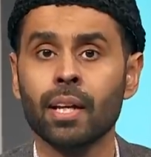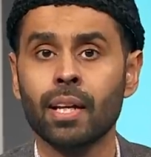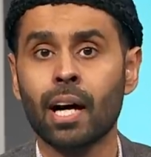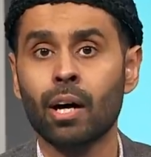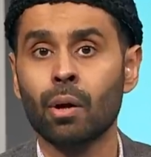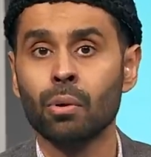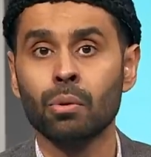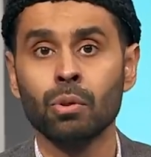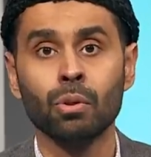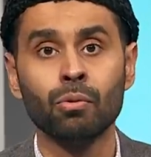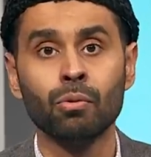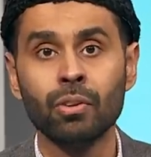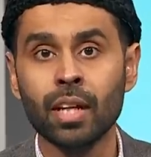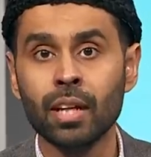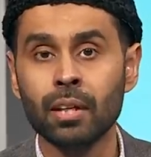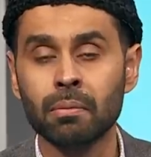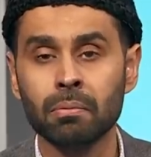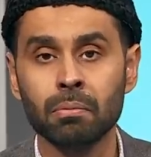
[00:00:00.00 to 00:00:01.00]
Now, you
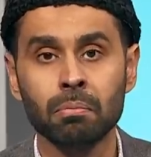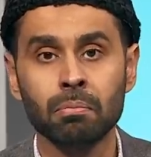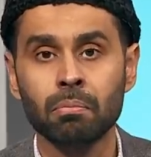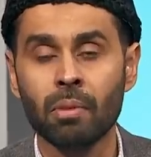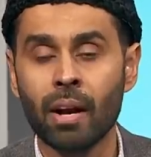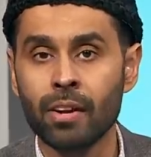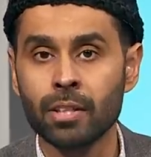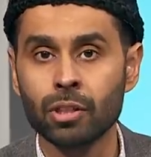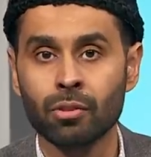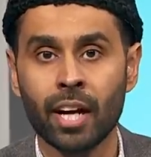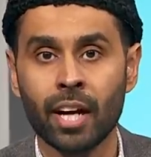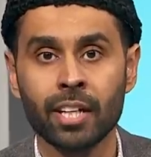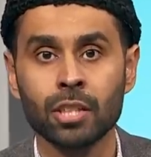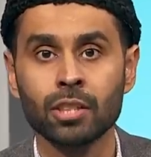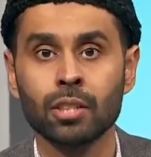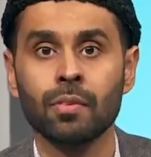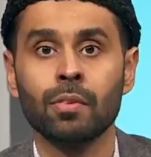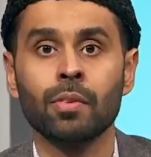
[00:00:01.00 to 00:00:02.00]
read various
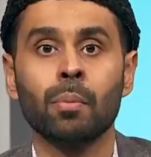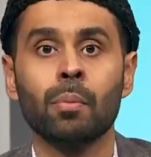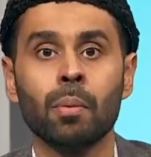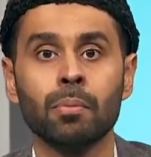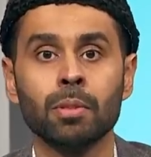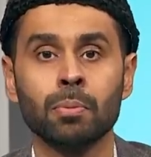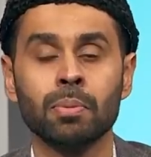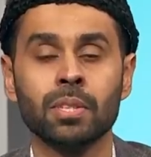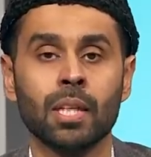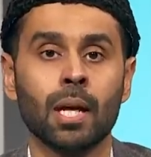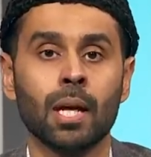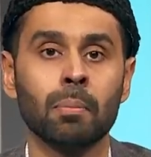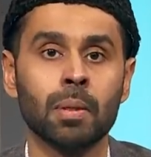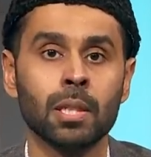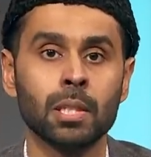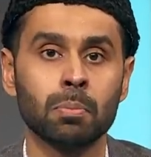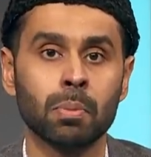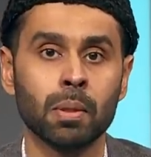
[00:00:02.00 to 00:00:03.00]
writings of the Promised Messiah,
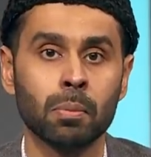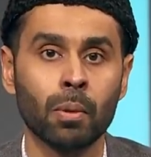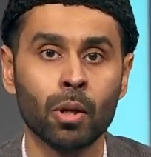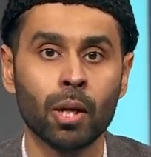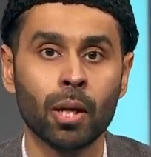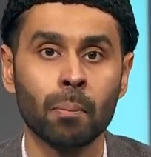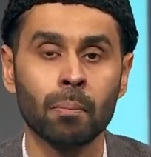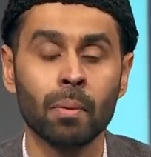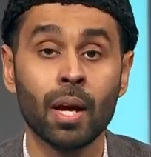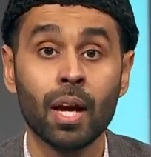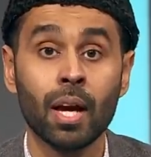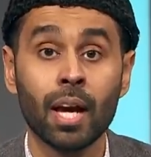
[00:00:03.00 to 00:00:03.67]
peace be upon him,